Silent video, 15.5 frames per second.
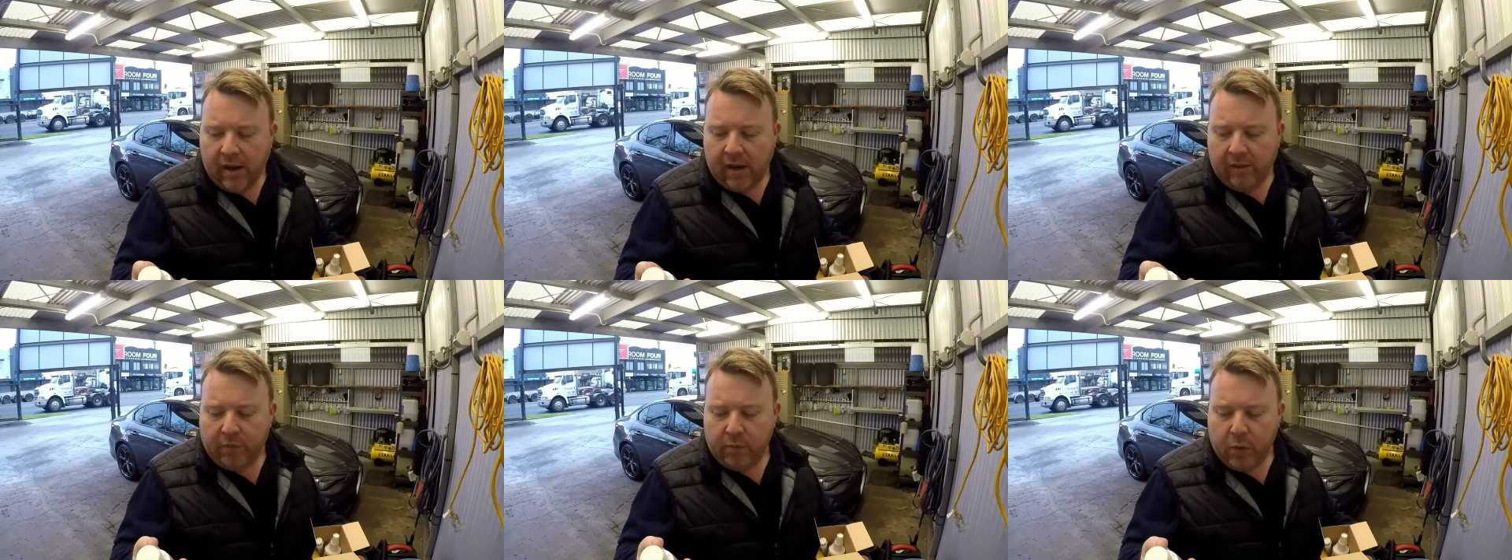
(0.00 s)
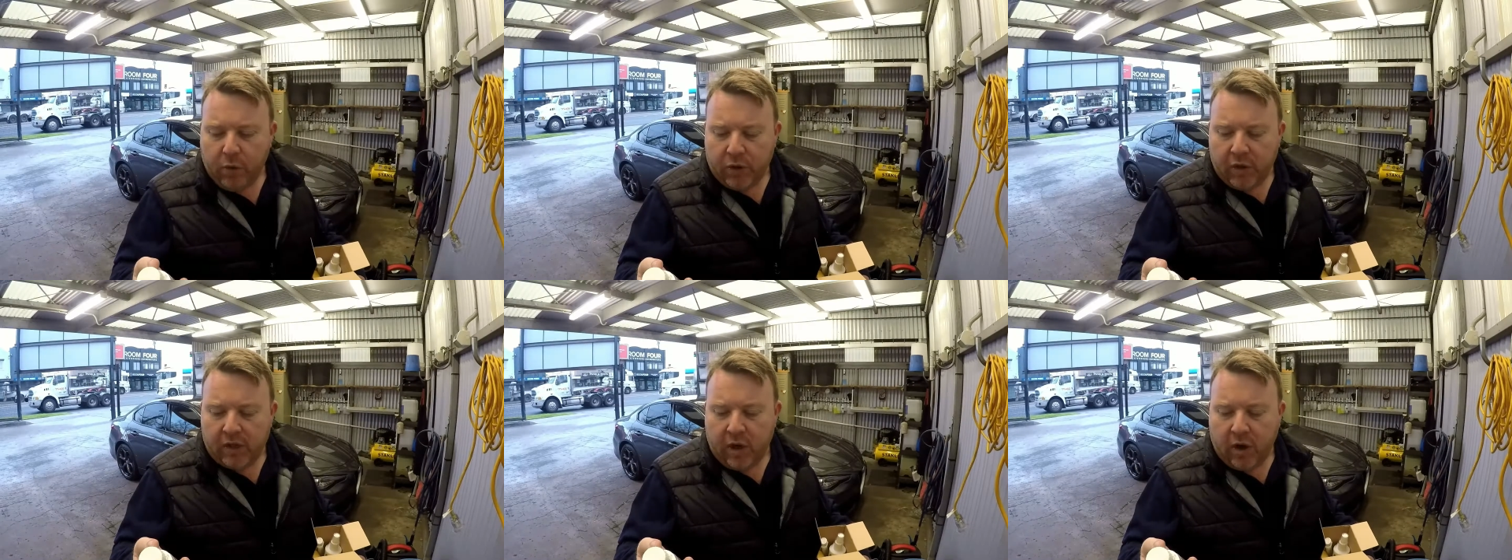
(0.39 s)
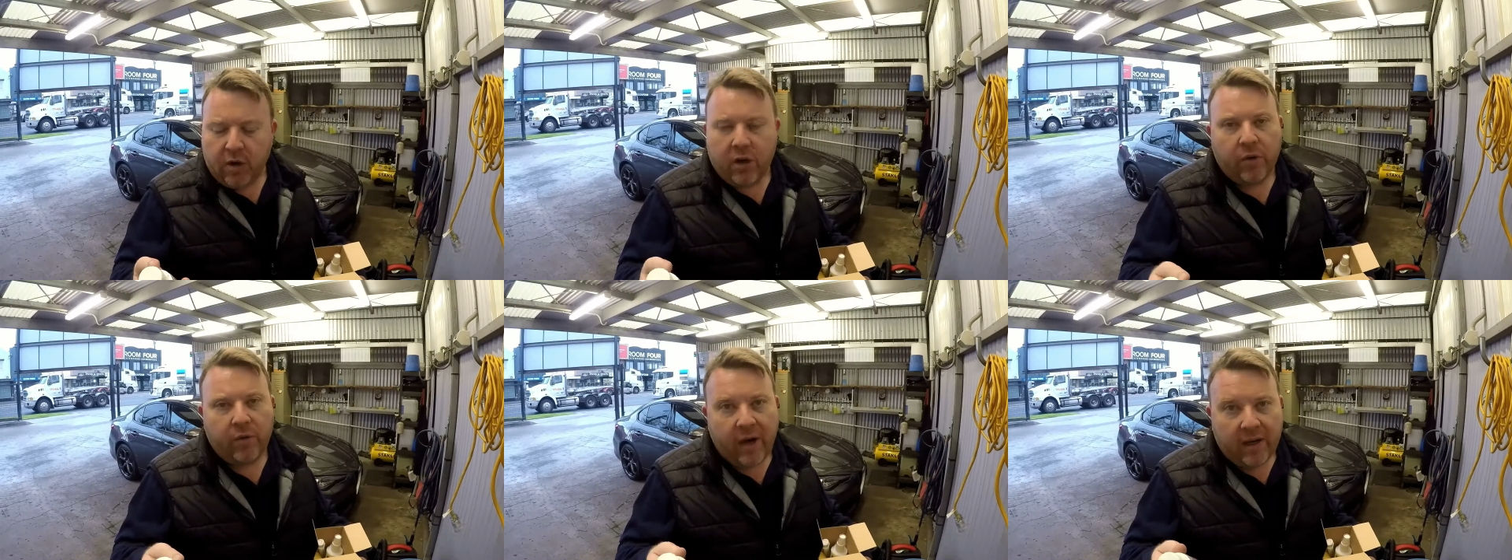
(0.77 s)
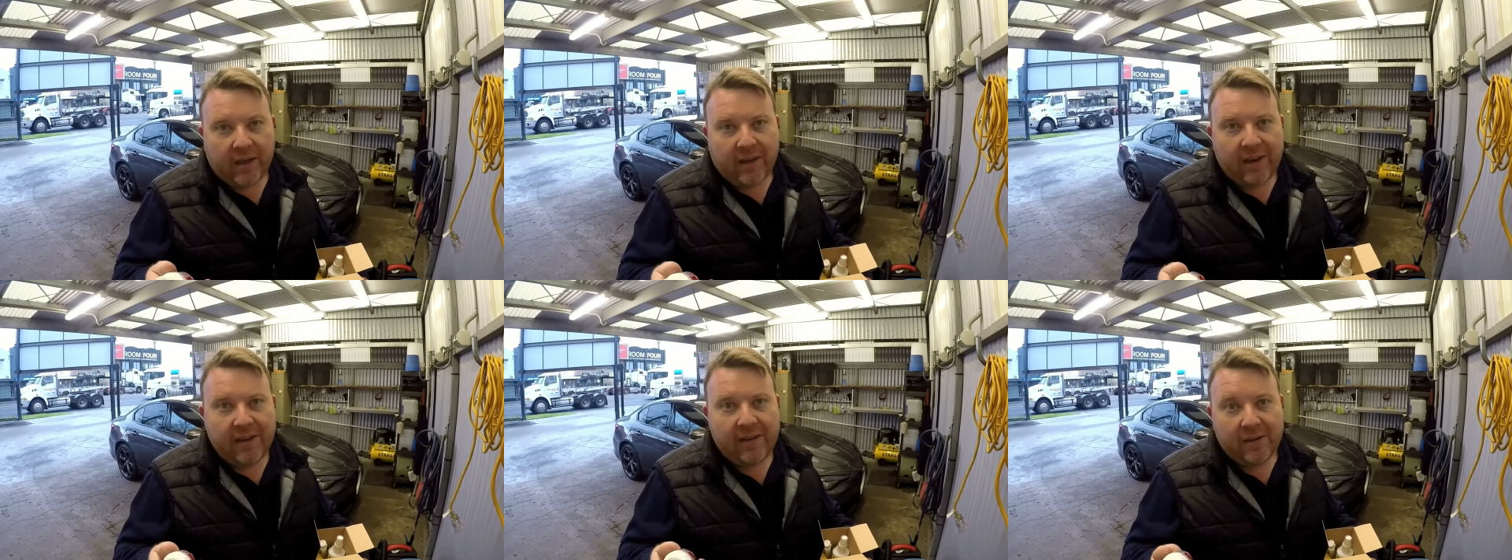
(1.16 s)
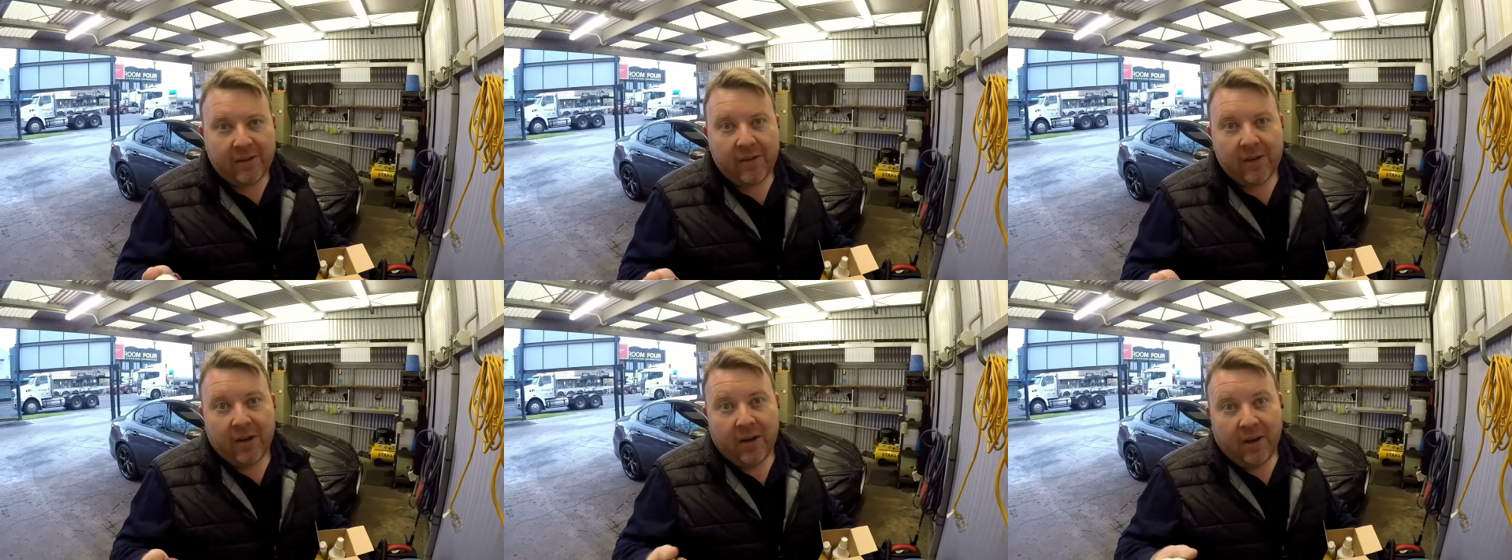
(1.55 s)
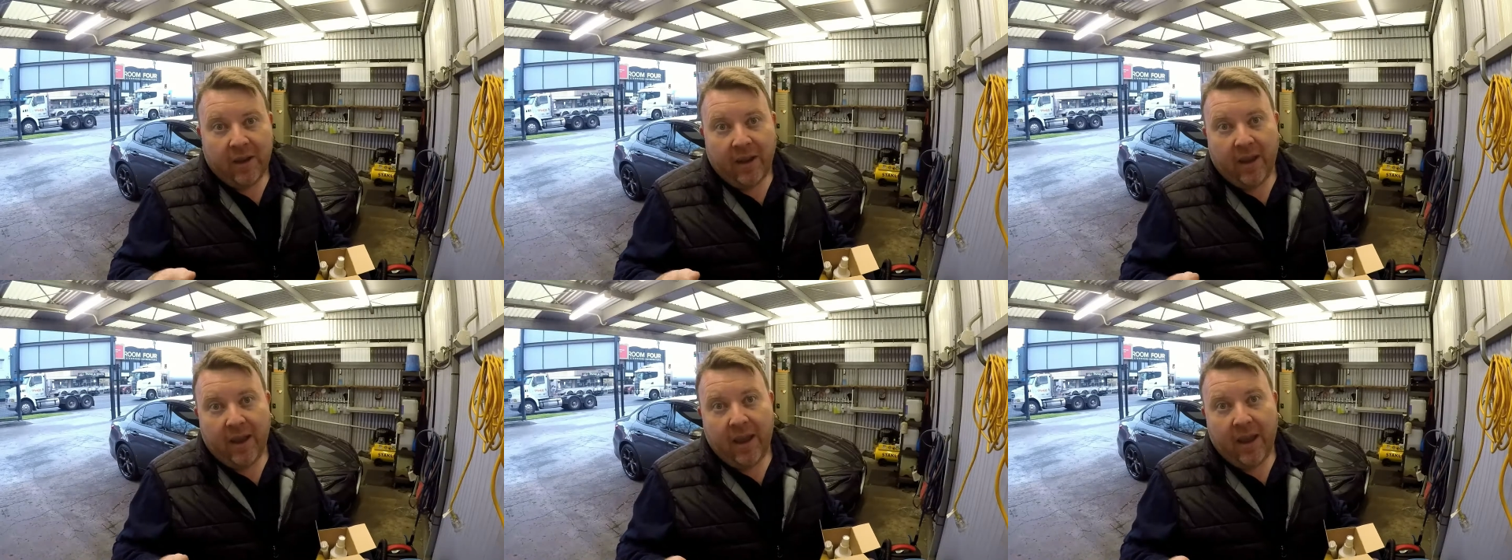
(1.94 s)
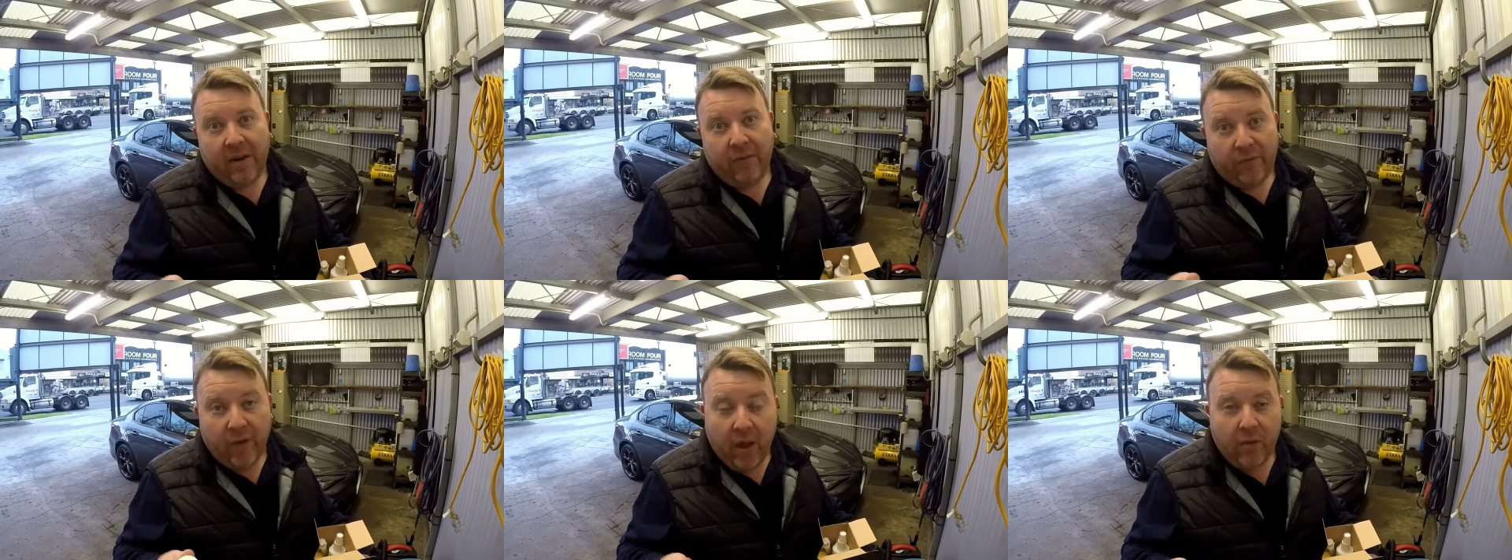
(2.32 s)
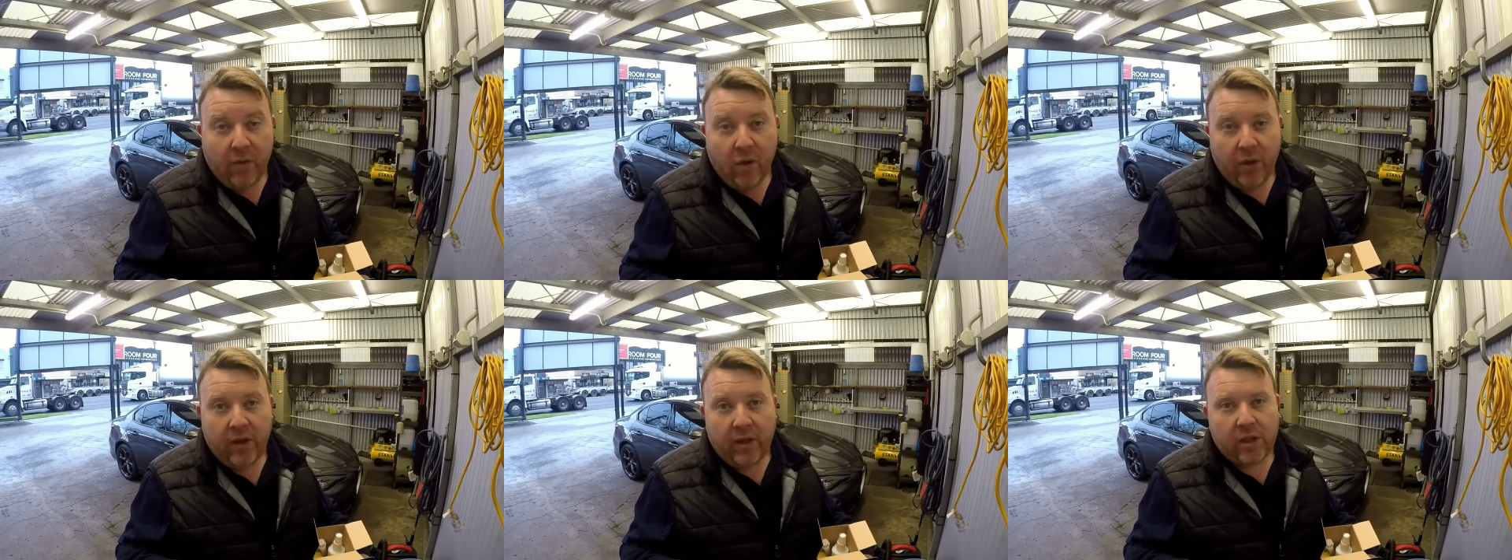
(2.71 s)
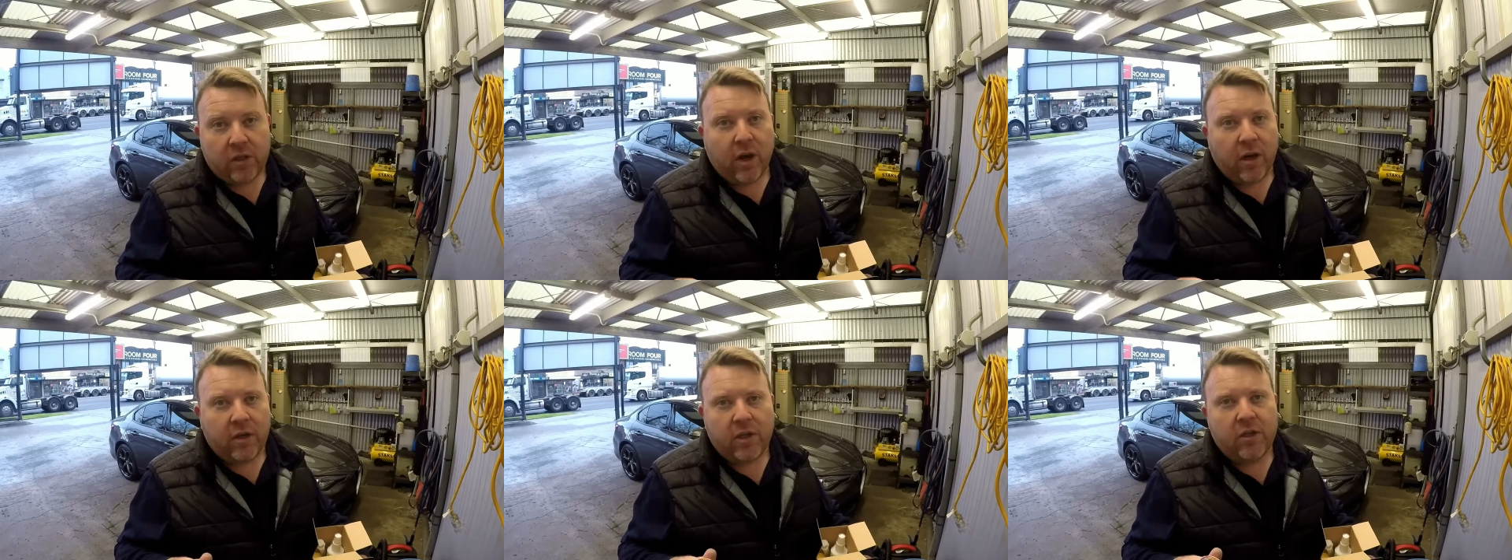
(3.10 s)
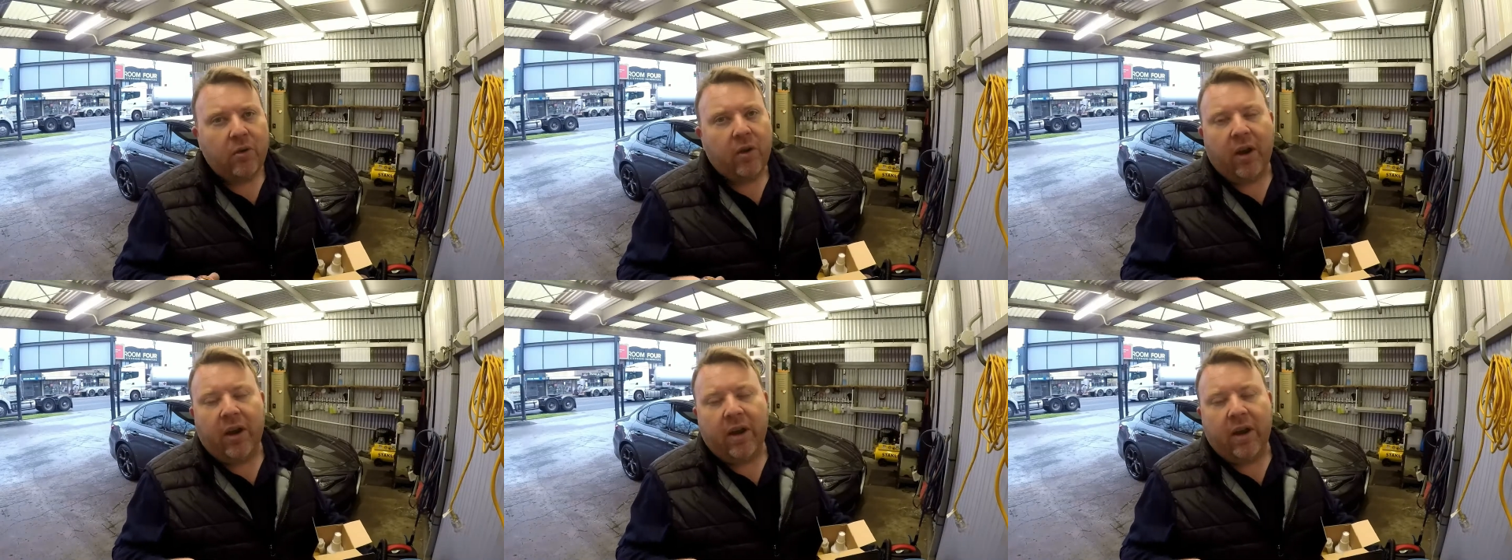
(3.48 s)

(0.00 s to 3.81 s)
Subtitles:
If you put this on correctly and follow all the instructions, you'll get an